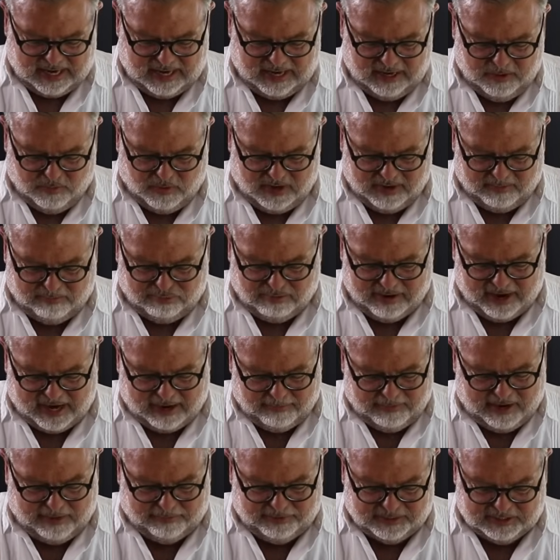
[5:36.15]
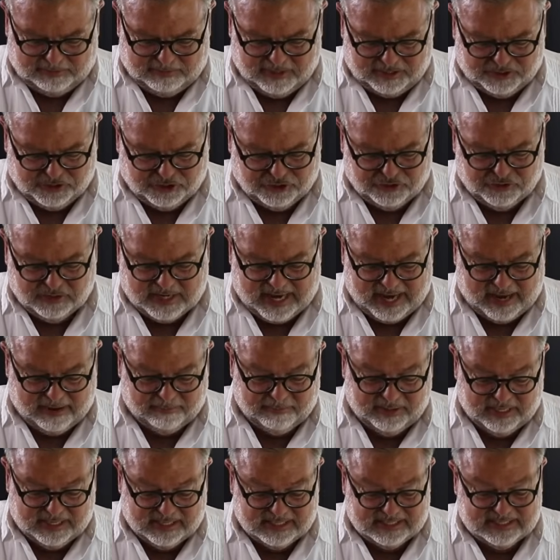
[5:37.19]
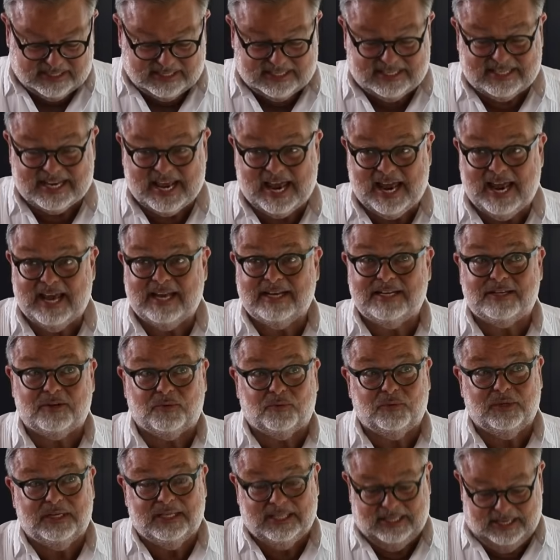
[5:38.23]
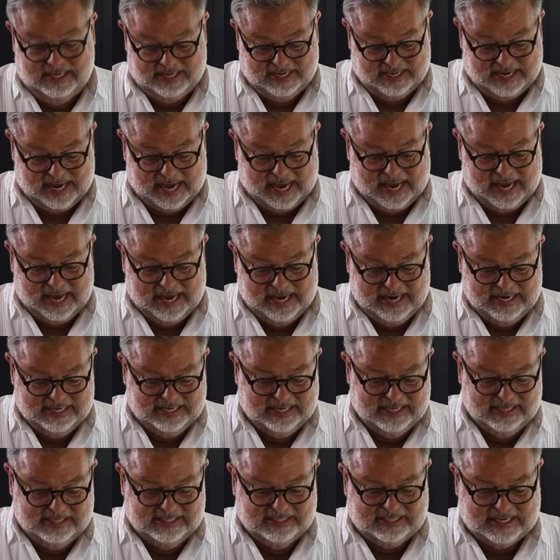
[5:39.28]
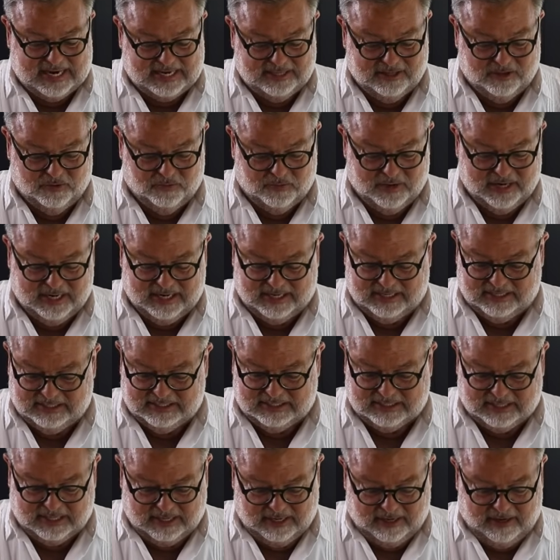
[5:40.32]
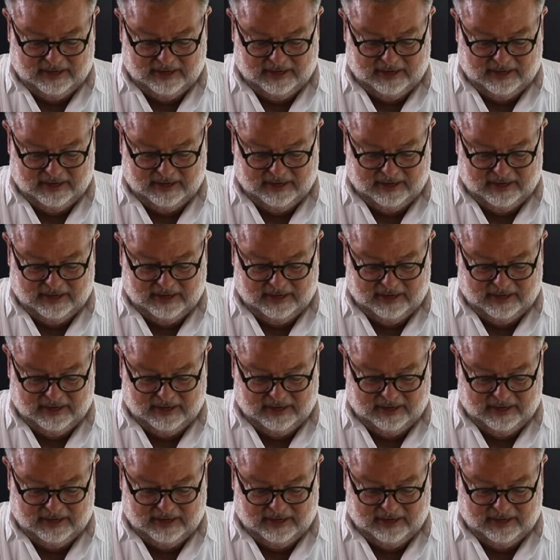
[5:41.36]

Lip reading: You want to break them up as much as you can because the sand really can hide inside the rings.